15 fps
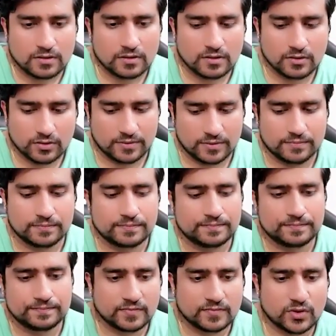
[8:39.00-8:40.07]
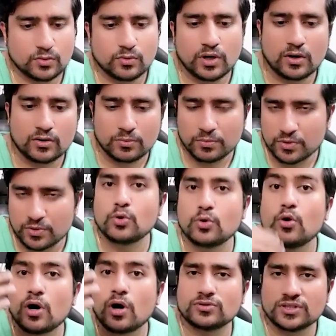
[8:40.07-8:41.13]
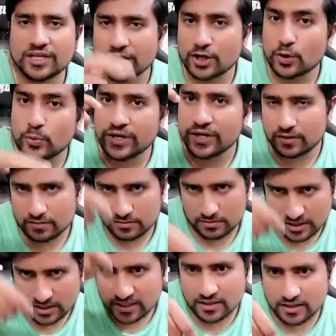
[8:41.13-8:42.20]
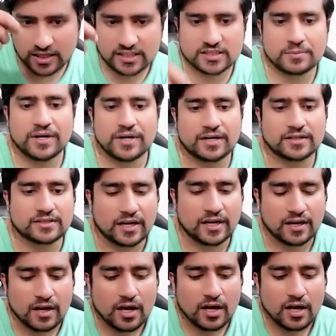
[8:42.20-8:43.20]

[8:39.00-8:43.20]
Okay, to go outside, quit and exclamatory sign.